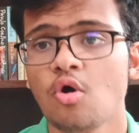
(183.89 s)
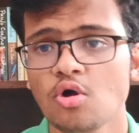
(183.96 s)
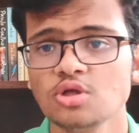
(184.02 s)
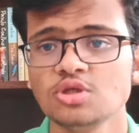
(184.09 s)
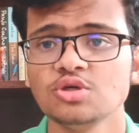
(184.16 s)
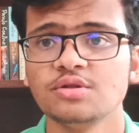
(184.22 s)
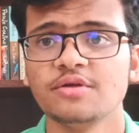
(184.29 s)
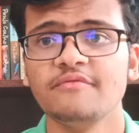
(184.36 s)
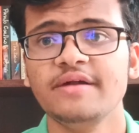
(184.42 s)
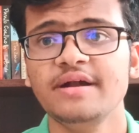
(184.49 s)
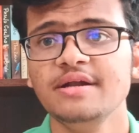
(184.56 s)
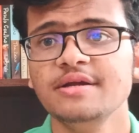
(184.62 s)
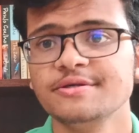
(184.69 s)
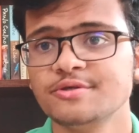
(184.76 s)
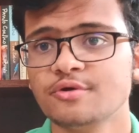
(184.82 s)
also the
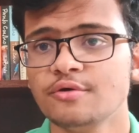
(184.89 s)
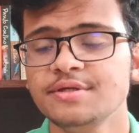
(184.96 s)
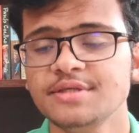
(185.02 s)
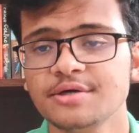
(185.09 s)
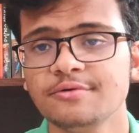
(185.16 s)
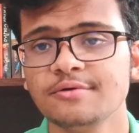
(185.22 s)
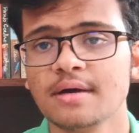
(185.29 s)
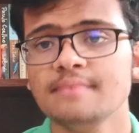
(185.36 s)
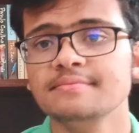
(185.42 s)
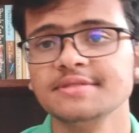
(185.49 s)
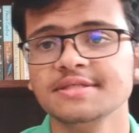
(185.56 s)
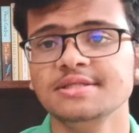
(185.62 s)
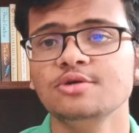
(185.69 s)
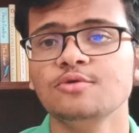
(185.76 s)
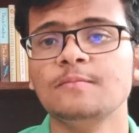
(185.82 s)
Winter Soldier who
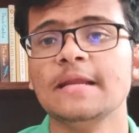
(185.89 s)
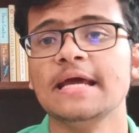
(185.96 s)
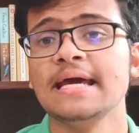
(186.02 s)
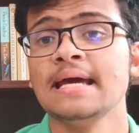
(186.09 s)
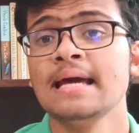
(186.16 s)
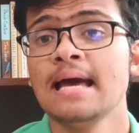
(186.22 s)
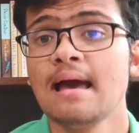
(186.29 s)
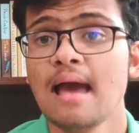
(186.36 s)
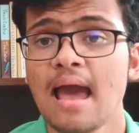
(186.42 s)
comes into play,